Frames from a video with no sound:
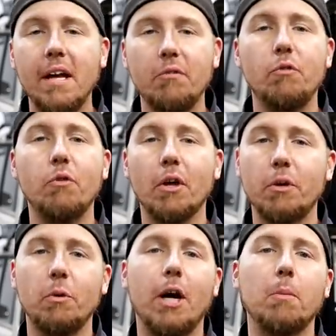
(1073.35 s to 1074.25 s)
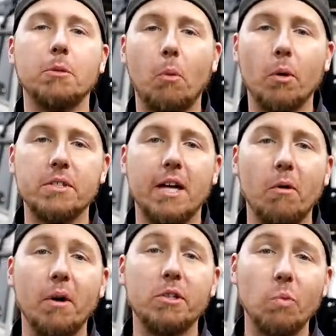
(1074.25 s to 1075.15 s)
if you feel like you want to help support us
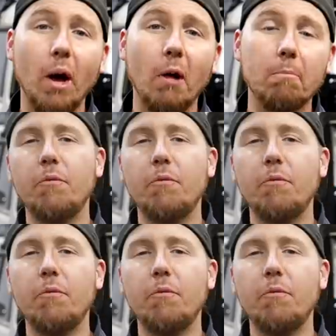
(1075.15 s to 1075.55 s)
that way as well.